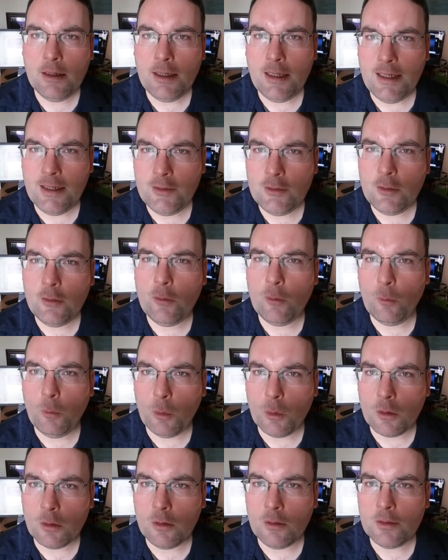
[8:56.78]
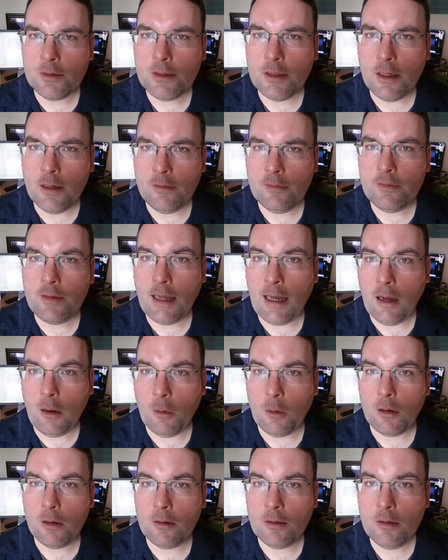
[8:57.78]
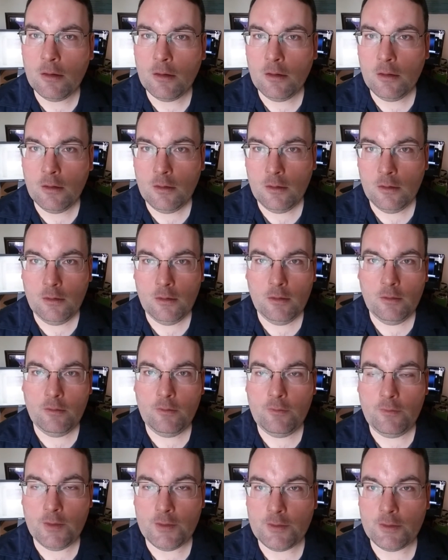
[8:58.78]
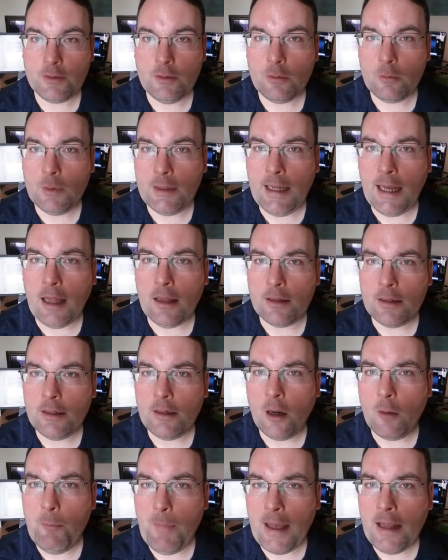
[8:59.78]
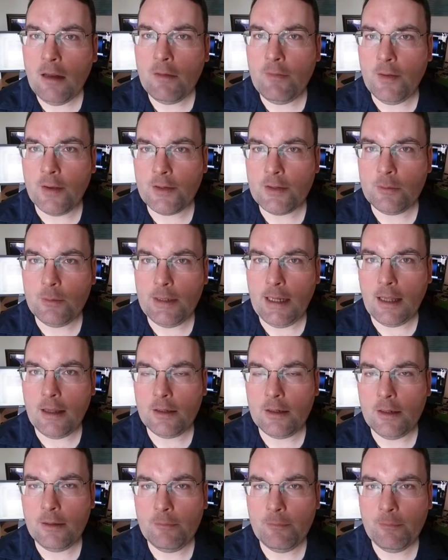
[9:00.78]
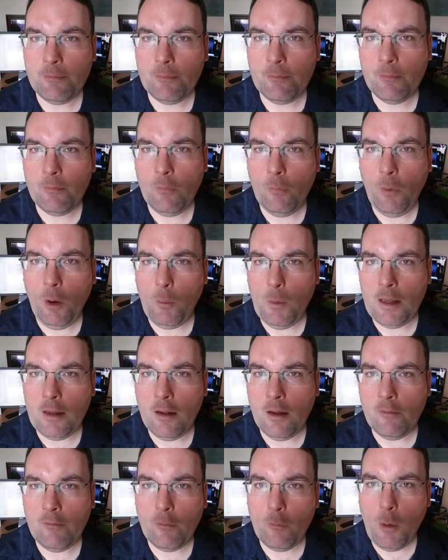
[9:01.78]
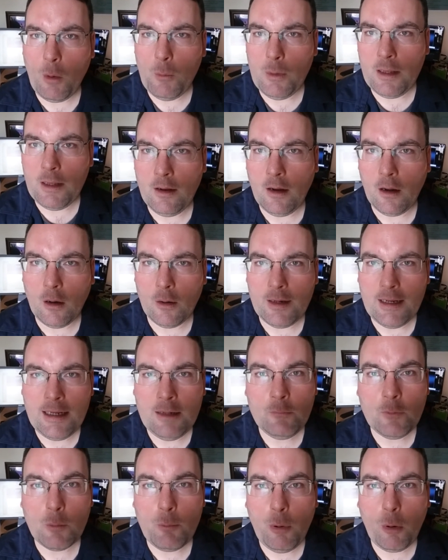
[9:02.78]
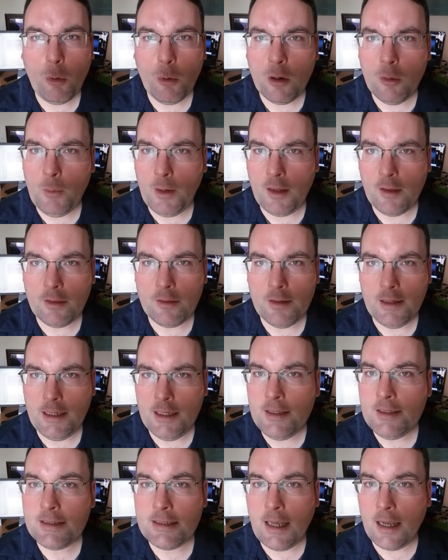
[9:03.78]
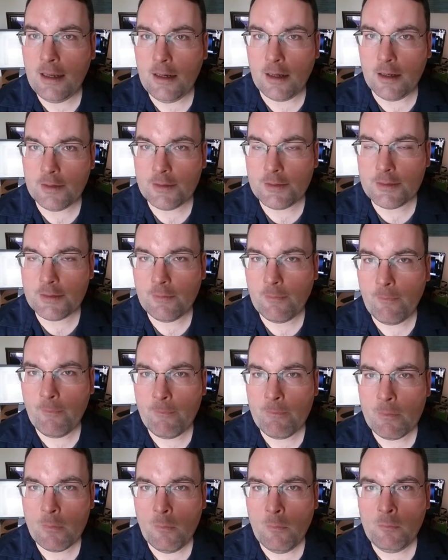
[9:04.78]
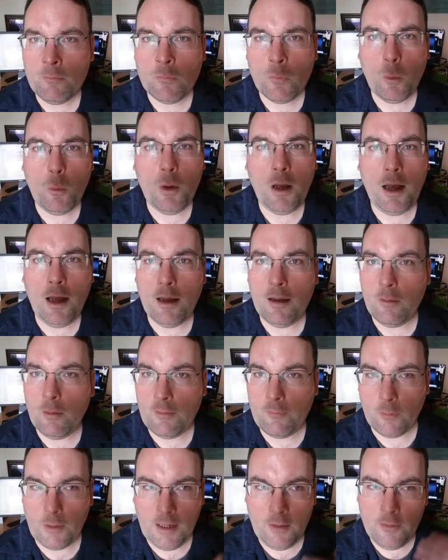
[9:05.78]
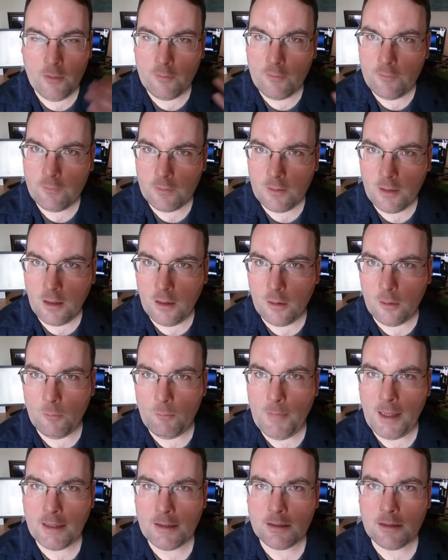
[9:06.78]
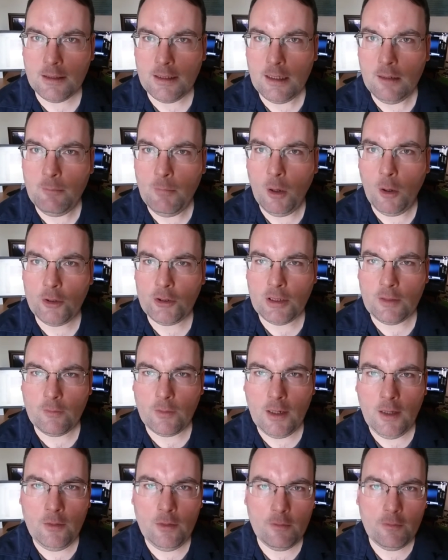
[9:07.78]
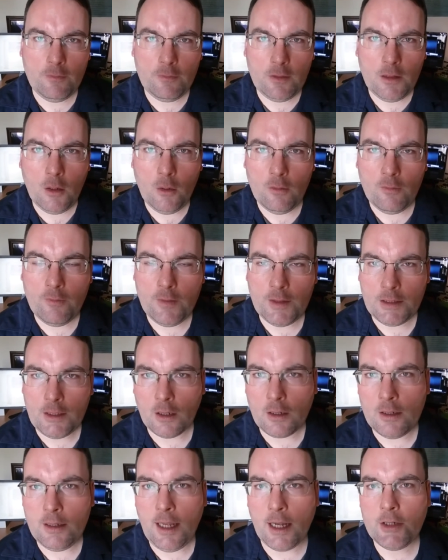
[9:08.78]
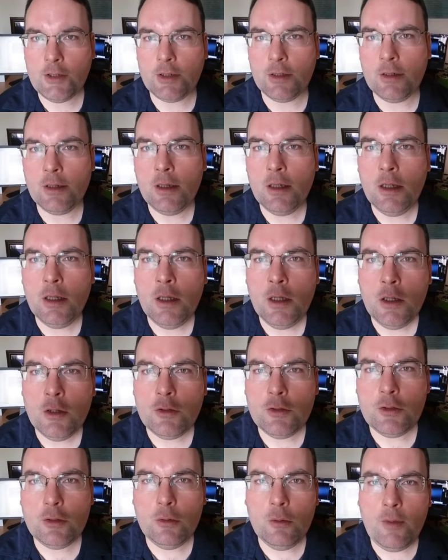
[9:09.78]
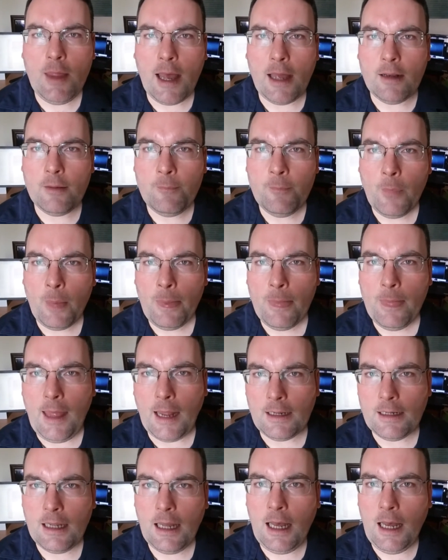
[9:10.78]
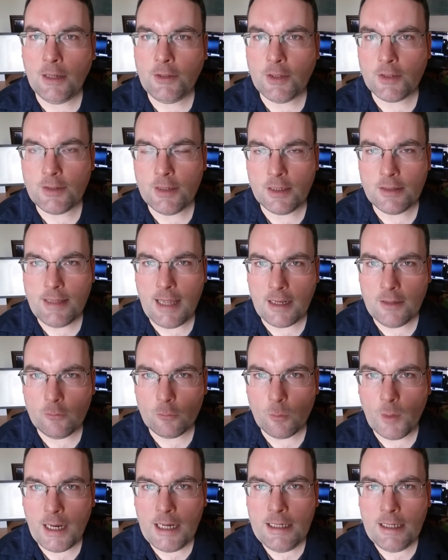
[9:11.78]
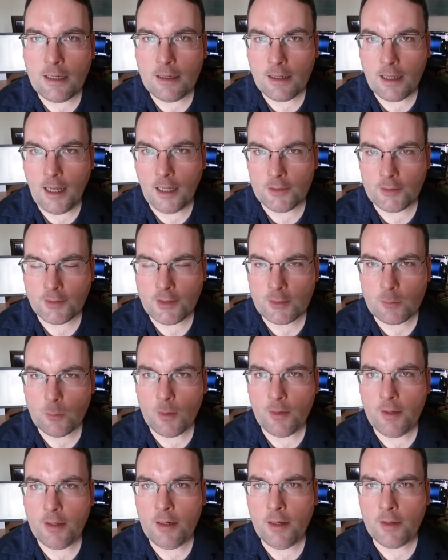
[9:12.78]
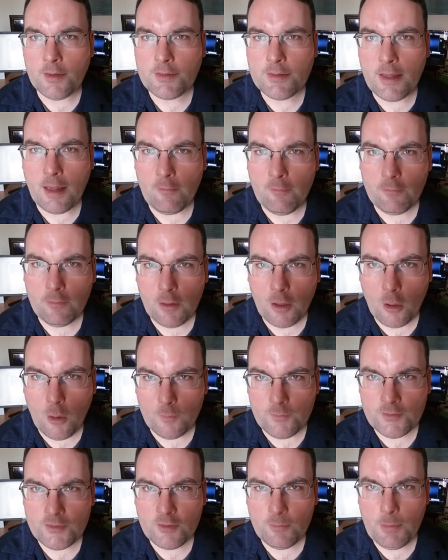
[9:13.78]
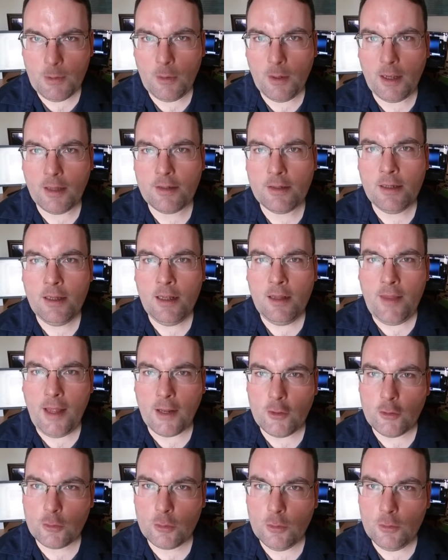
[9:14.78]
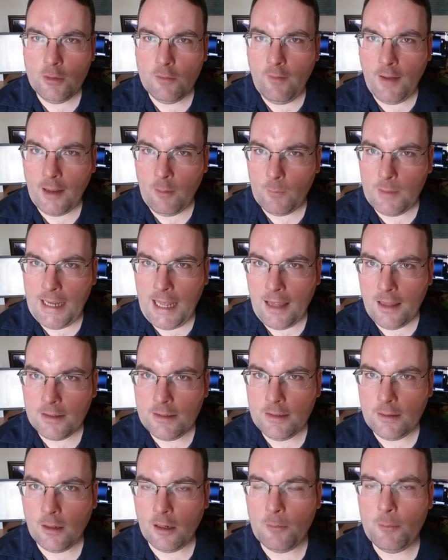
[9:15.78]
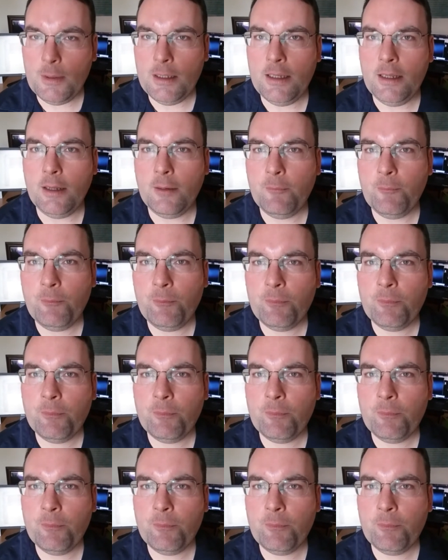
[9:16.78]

into the world of our physical reality and our manifest reality. What are in rapport with inside us, if we're in the flow mentally, emotionally, if we're in the flow of feeling our connection to that consciousness, that radiant consciousness within us, that flow of spirit, that true divine reality in our being,